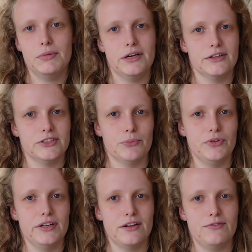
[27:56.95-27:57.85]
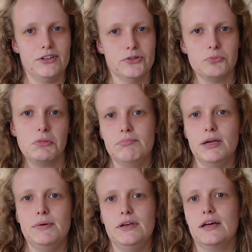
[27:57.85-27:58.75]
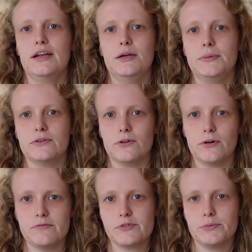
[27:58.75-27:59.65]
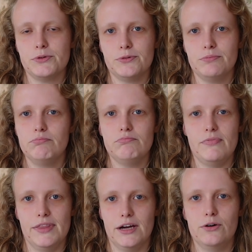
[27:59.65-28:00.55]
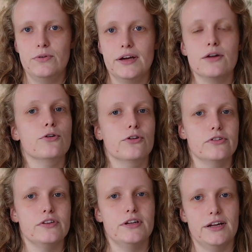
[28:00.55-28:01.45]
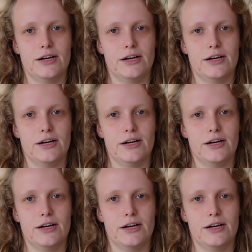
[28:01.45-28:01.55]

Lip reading: because something that feels maybe a little bit uncomfortable now can hurt in an